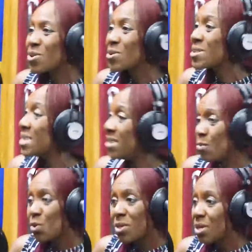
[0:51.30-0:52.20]
succeed
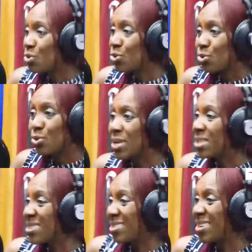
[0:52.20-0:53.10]
in what they do.
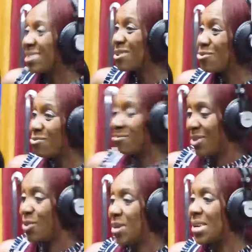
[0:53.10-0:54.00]
It's
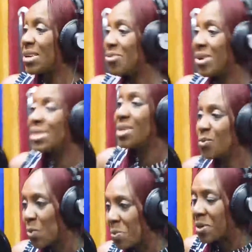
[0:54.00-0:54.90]
ingrained
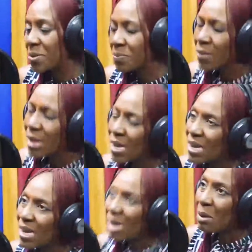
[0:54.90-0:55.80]
in women.
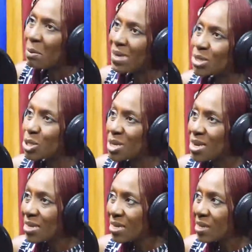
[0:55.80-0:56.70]
My
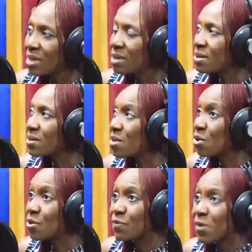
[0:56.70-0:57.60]
journey
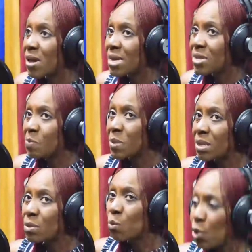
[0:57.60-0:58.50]
thus far has
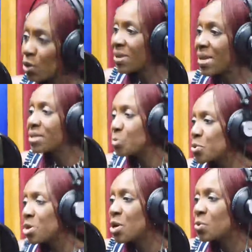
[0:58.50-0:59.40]
been one of an
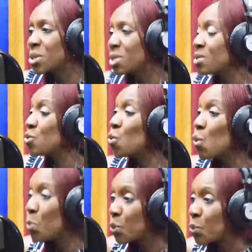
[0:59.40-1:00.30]
entrepreneur, which is
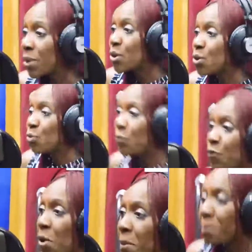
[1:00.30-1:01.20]
normal, where you go
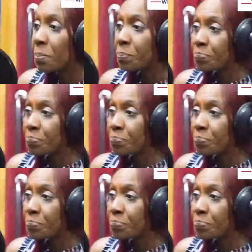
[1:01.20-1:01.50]
from